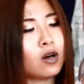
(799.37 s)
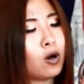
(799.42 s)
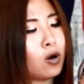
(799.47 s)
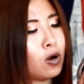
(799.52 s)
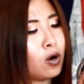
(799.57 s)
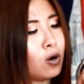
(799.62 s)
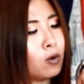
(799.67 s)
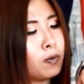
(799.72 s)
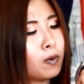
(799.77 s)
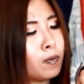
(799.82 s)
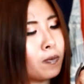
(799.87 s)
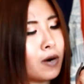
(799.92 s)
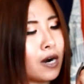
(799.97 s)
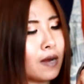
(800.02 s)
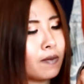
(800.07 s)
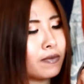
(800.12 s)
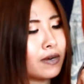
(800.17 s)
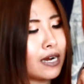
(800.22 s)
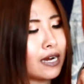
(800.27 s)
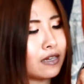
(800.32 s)
whole opal
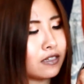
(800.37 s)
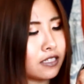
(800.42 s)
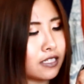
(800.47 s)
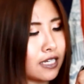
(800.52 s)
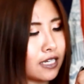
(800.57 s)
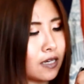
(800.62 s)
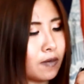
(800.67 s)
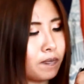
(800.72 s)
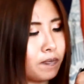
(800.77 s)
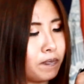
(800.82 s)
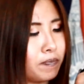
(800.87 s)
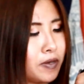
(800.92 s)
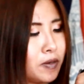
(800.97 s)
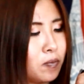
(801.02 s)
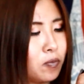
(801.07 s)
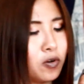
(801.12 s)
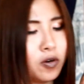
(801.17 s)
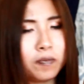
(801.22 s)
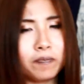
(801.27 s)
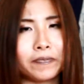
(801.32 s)
primer has like a
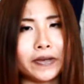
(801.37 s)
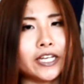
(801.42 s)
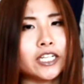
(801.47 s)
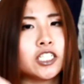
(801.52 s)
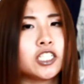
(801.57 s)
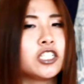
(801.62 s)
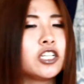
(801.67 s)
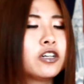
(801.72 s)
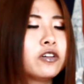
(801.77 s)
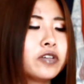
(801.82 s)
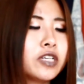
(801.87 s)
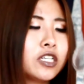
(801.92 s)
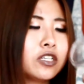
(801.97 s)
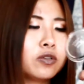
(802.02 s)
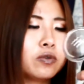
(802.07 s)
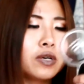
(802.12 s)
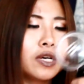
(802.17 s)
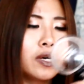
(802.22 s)
bit more beige tone into